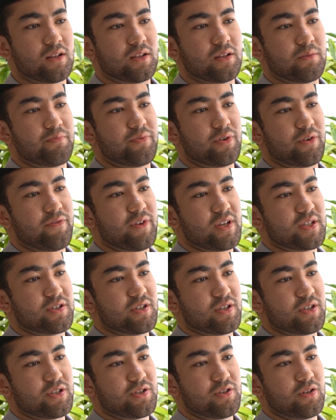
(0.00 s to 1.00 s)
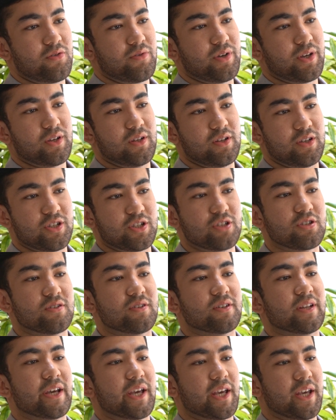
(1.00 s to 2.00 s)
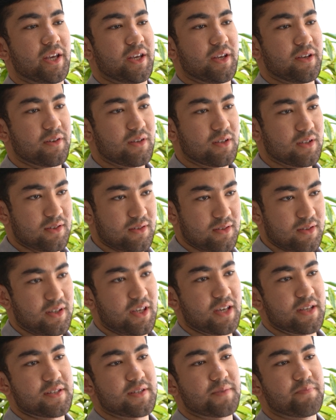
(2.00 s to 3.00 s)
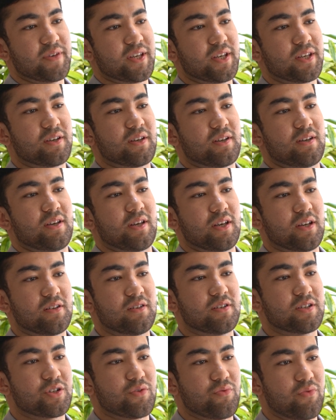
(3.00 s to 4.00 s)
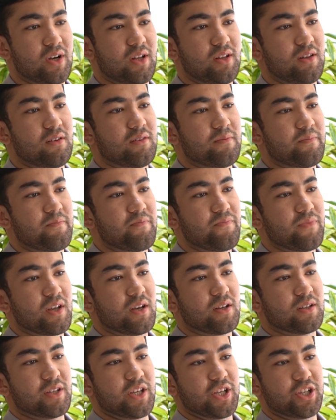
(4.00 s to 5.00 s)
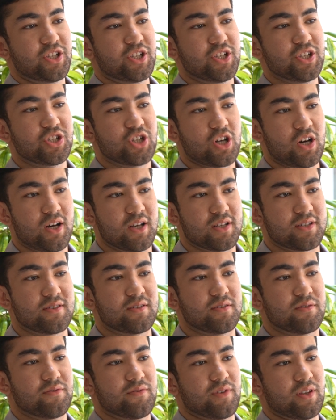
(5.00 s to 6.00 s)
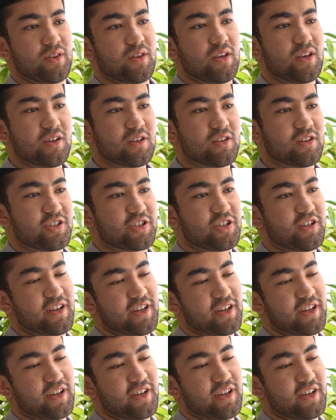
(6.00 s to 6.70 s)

The professors know English, they can speak English well. They teach us with English